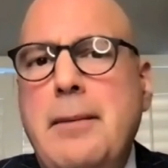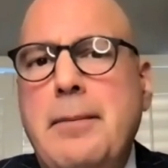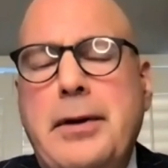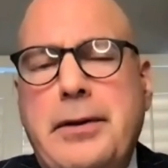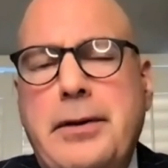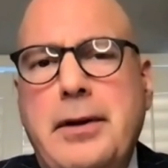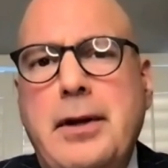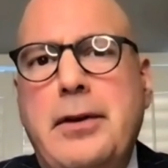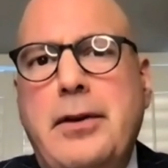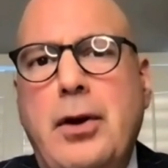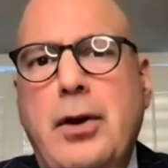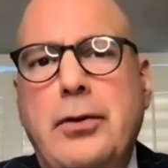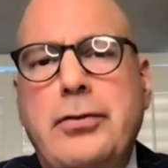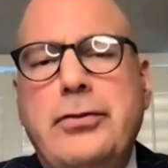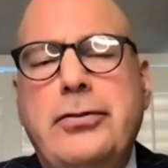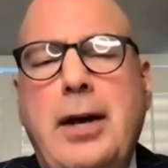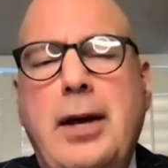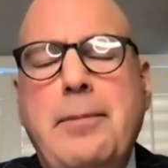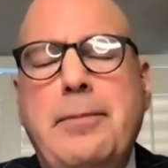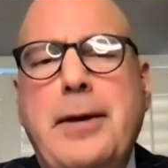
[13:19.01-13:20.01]
But
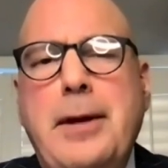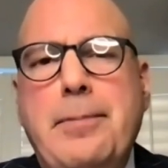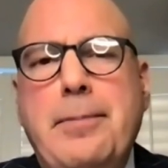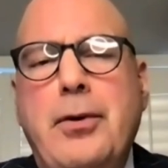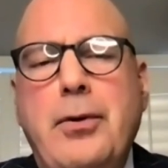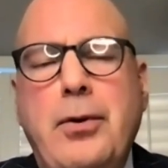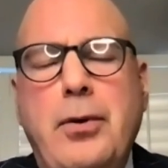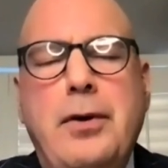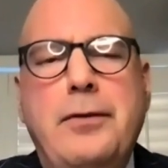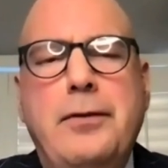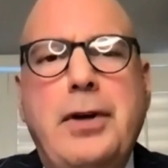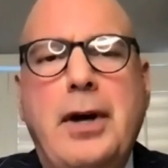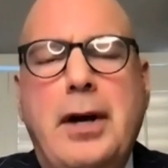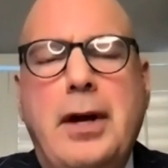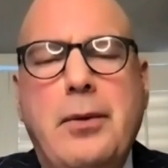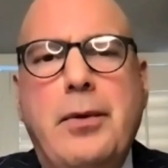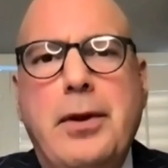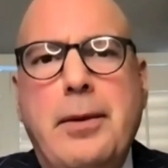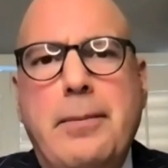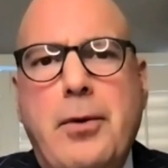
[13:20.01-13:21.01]
those same people who have
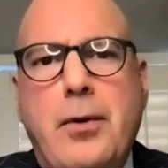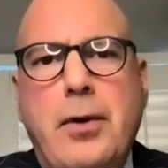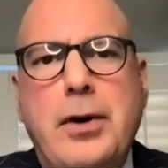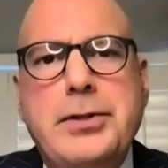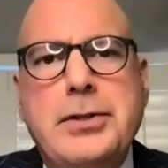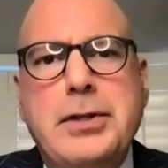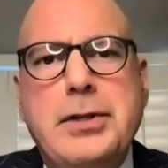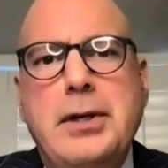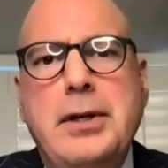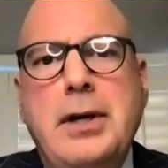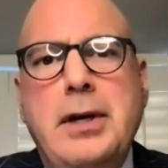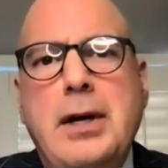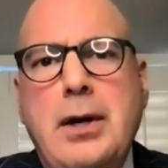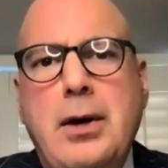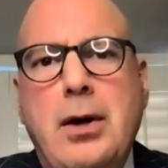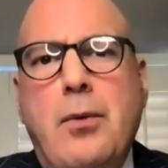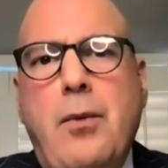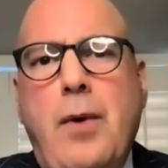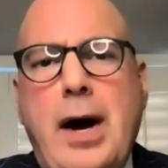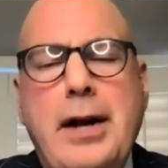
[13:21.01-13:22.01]
done it with abortion
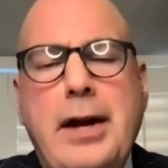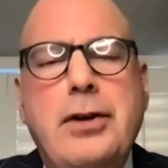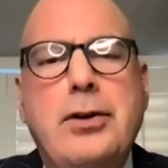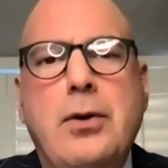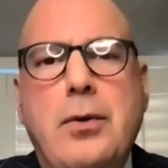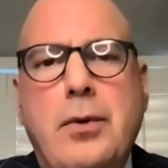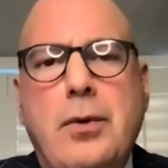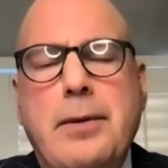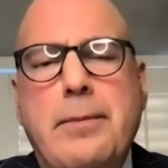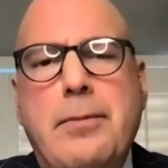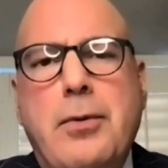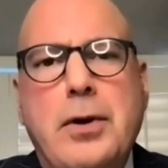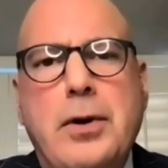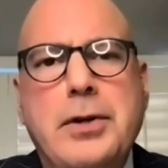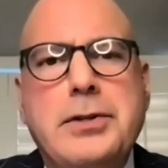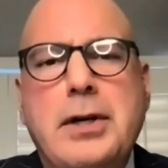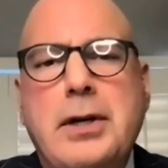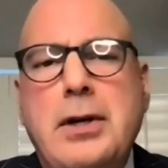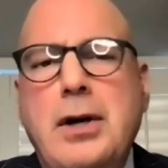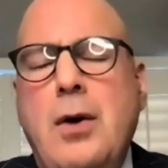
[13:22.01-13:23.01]
or want to do it with
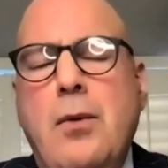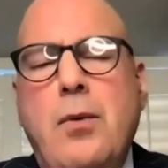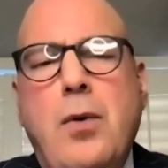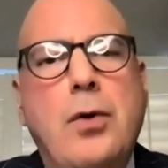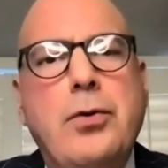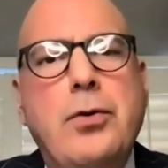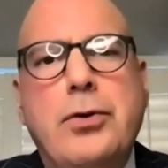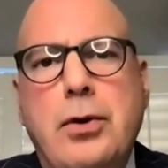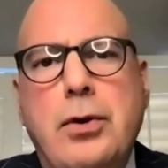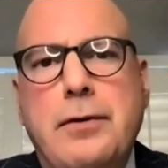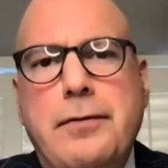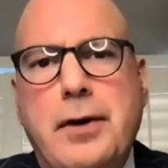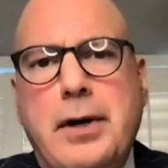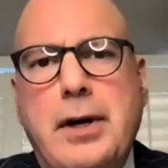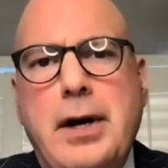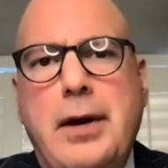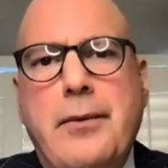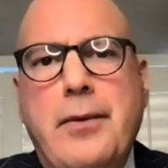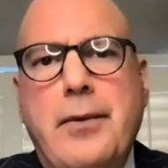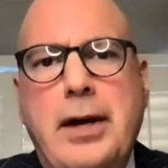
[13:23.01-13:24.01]
abortion won't do it for
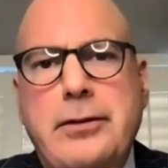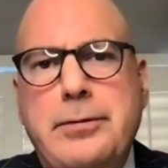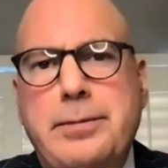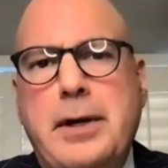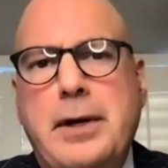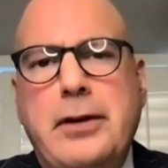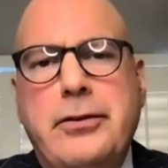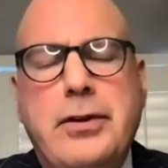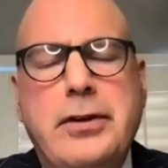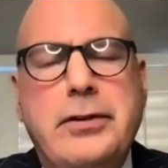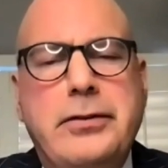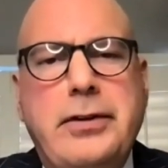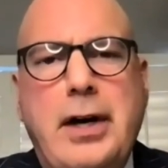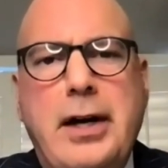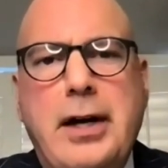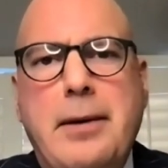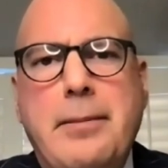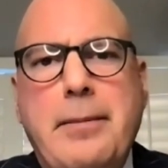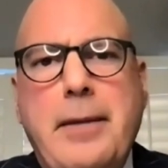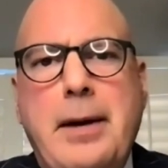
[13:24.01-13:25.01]
gun rights because of the
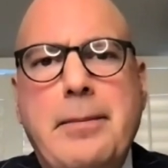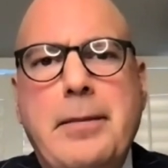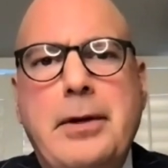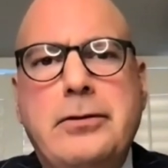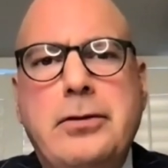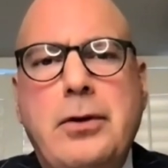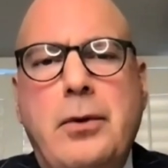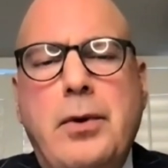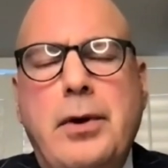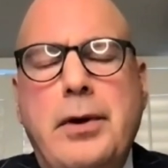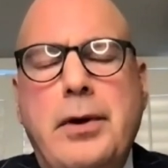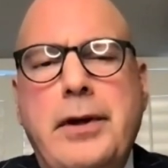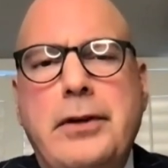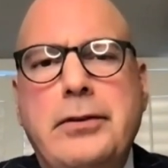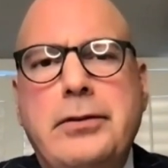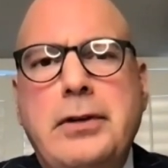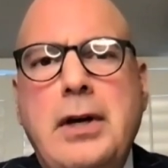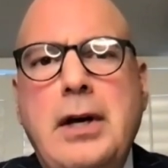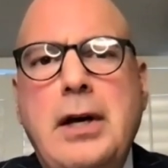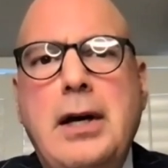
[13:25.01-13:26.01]
Second Amendment. So we're in
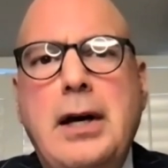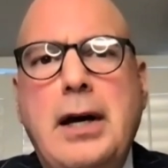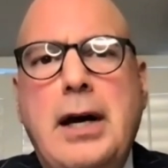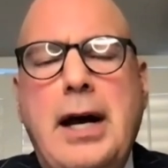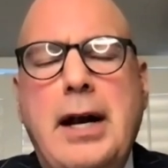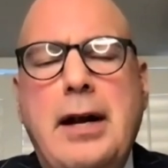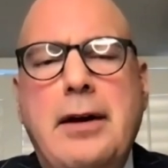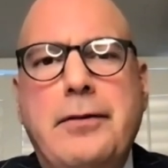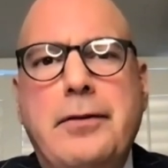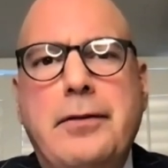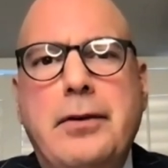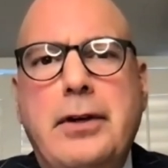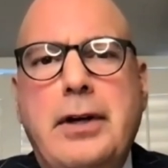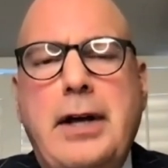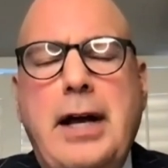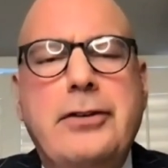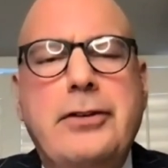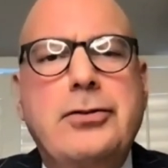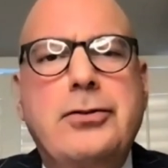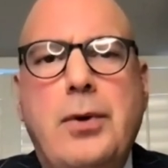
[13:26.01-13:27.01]
this kind of
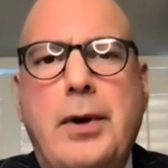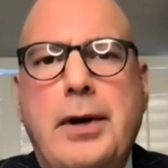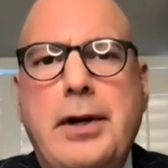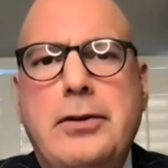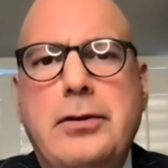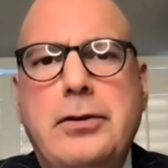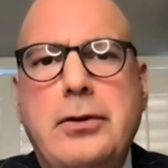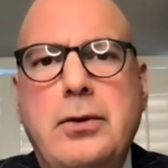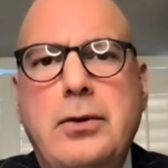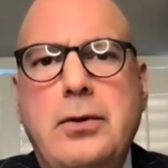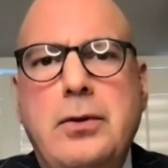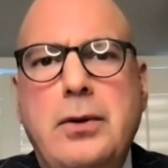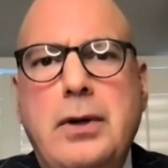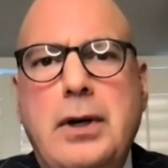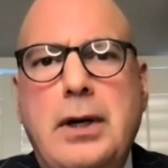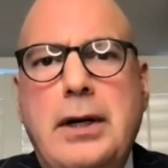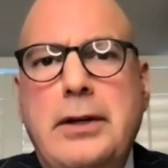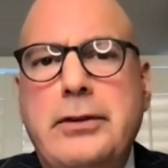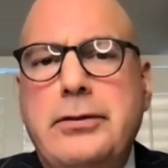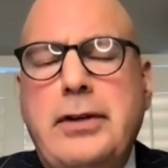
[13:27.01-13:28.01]
catch
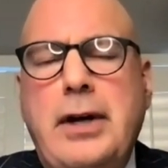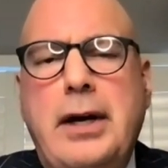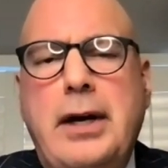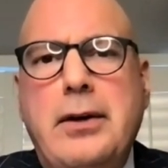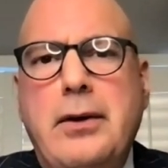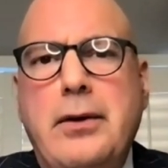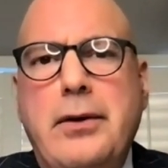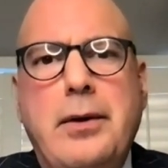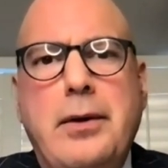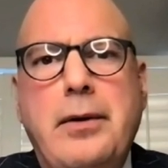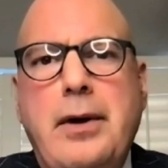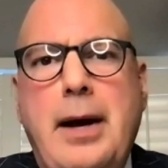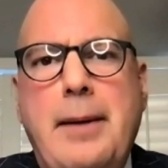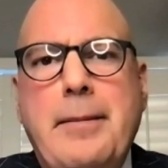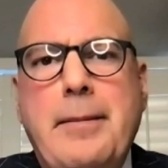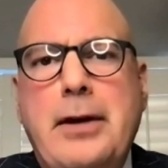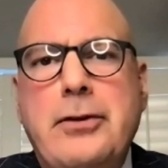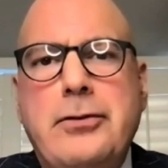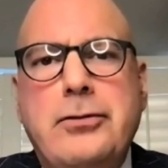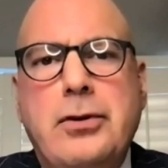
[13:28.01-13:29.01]
22 uh, cycle that
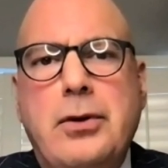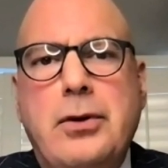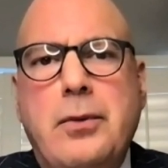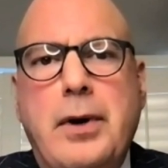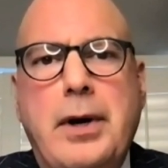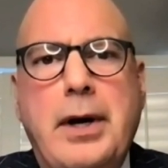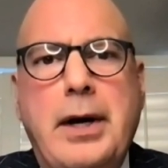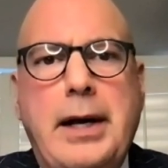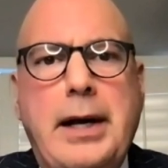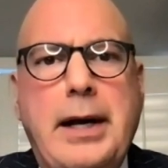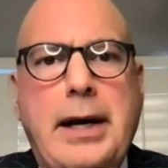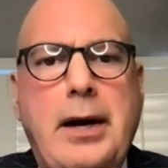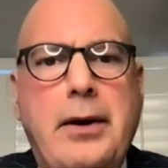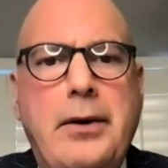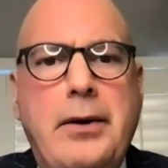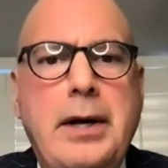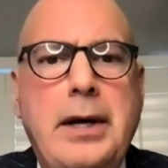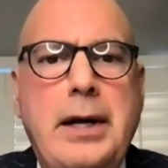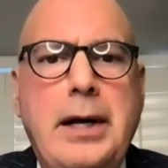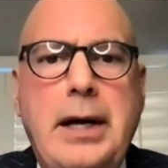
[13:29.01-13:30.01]
I'm not sure we're going to get
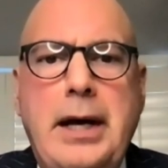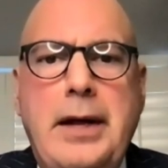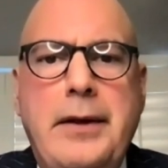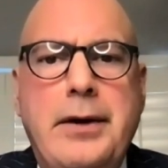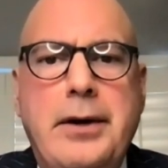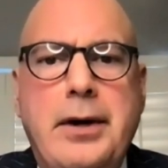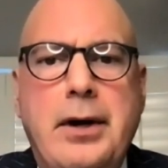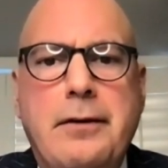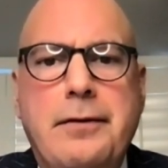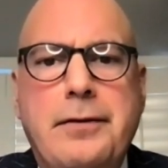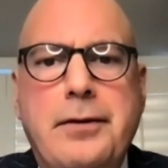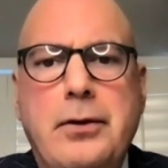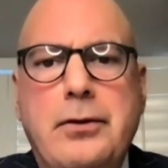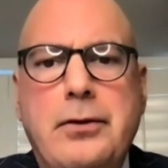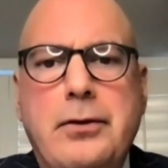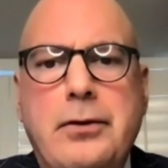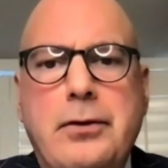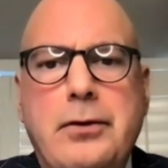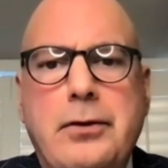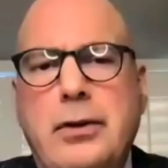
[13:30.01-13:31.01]
out in the near
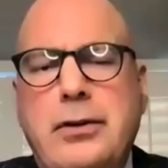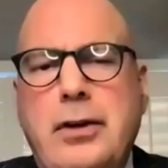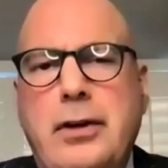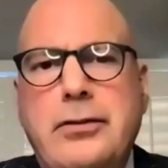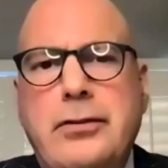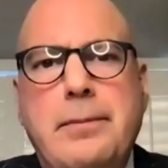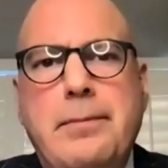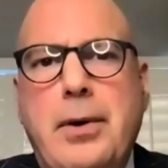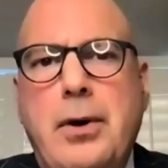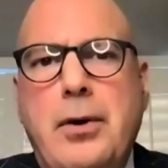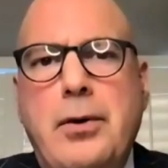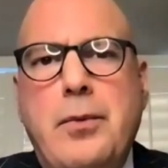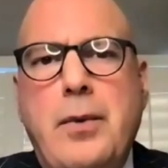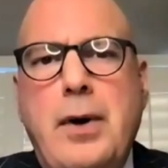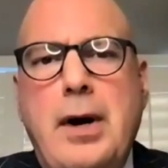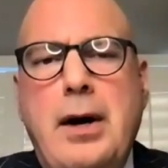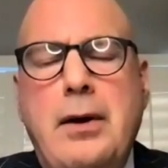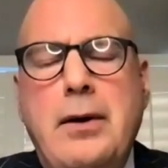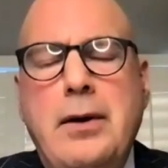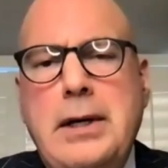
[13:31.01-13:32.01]
future. So it doesn't bode
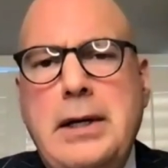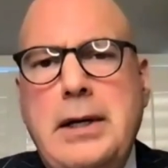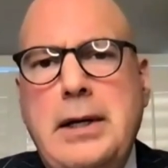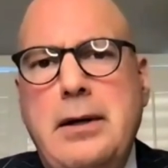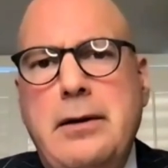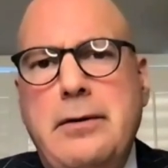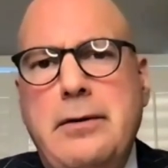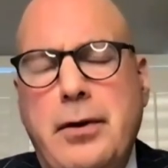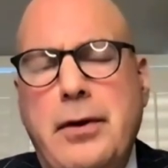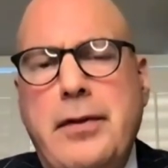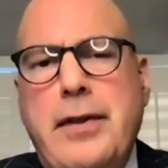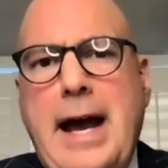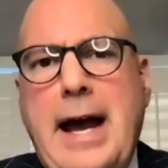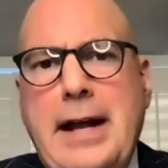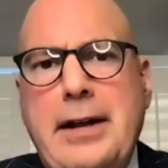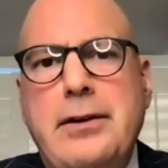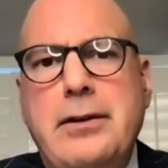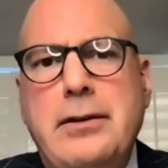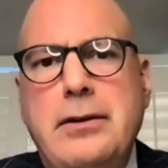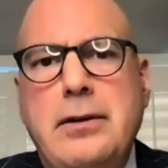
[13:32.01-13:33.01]
well for
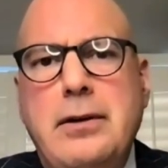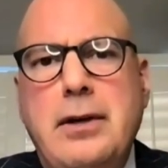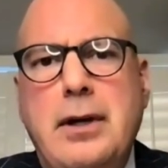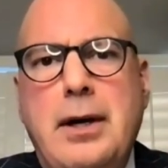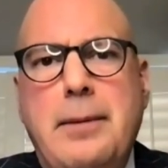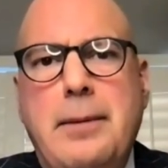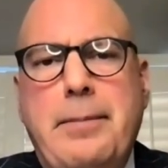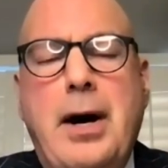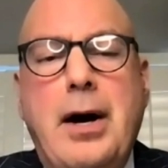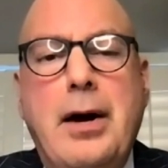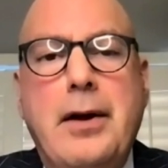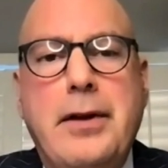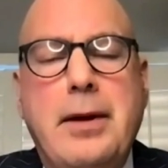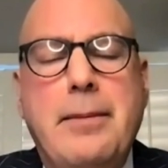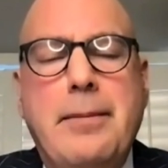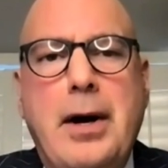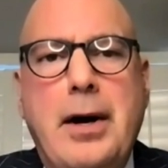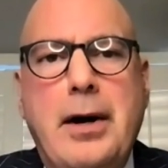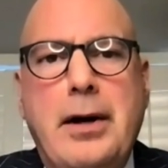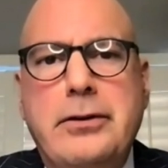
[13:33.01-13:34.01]
that uh, part of the
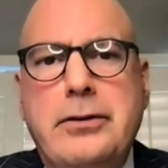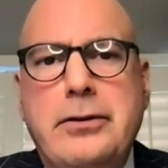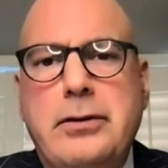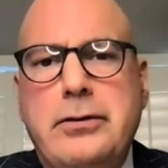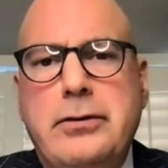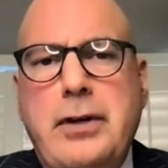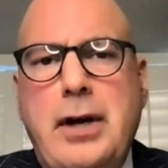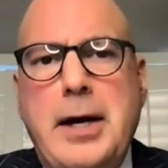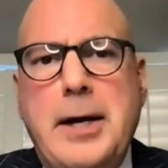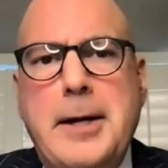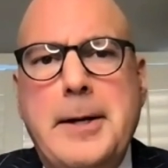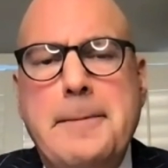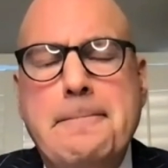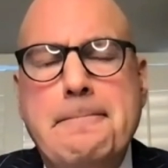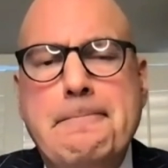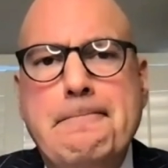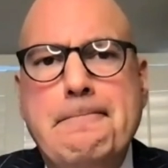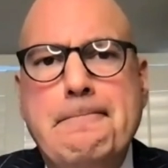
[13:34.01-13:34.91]
American society.